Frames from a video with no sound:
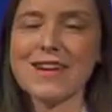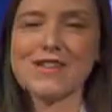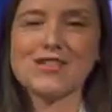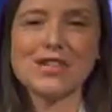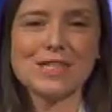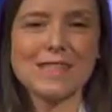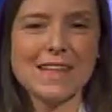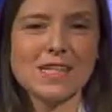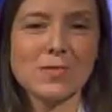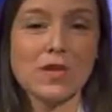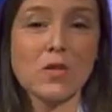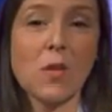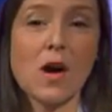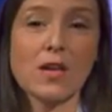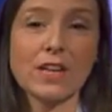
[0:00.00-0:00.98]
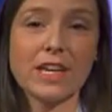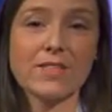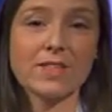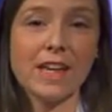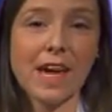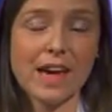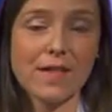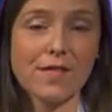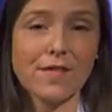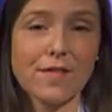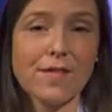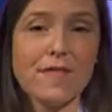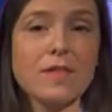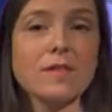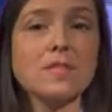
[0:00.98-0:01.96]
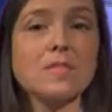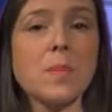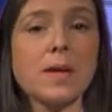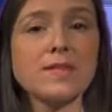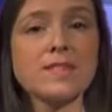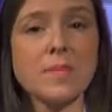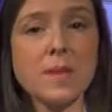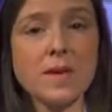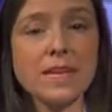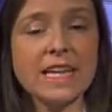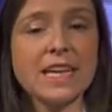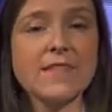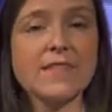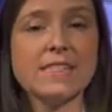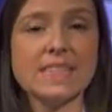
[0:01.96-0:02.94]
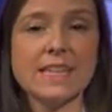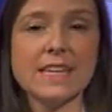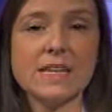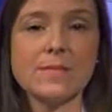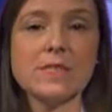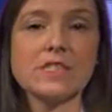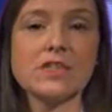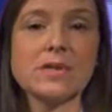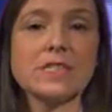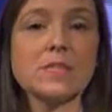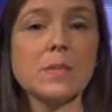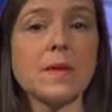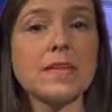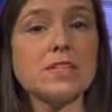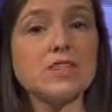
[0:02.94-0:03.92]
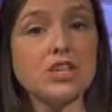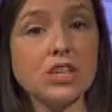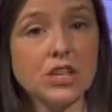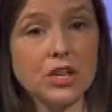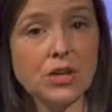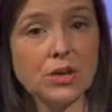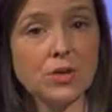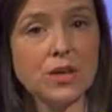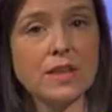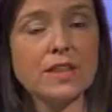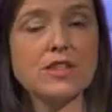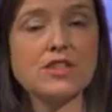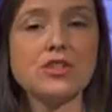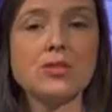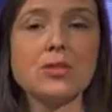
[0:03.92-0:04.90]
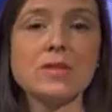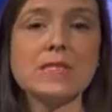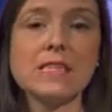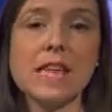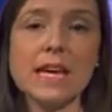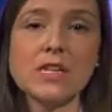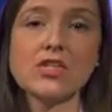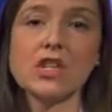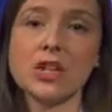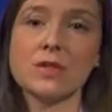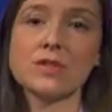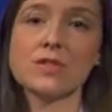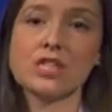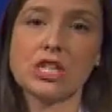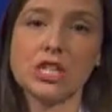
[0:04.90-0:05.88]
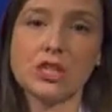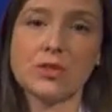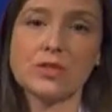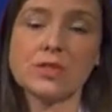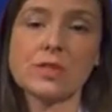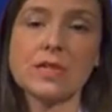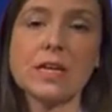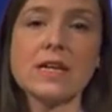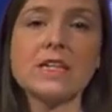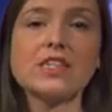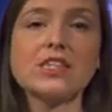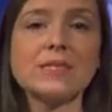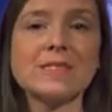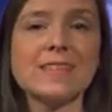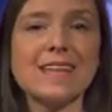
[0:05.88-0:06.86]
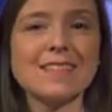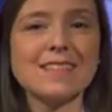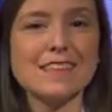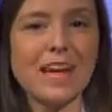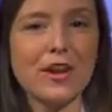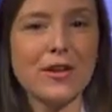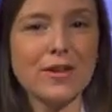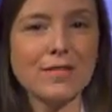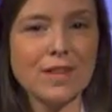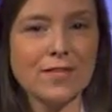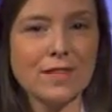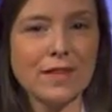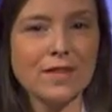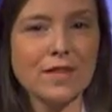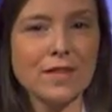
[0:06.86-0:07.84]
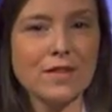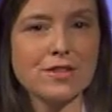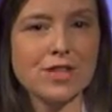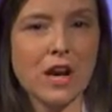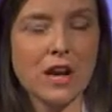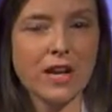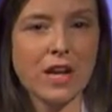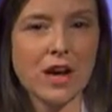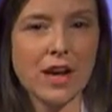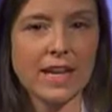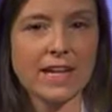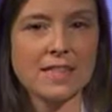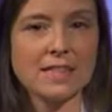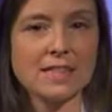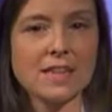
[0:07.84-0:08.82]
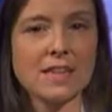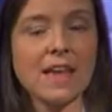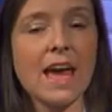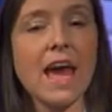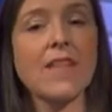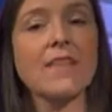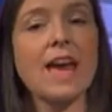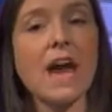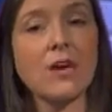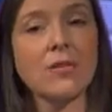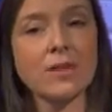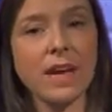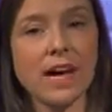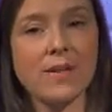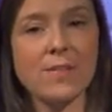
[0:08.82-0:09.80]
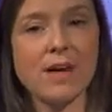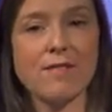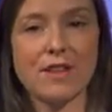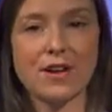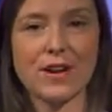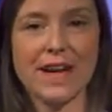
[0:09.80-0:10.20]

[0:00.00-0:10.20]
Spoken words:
Just as with quality of life, the responsibility of the team is to explain to you the tools they chose to use to assess standard of living for their target audience and the outcome of their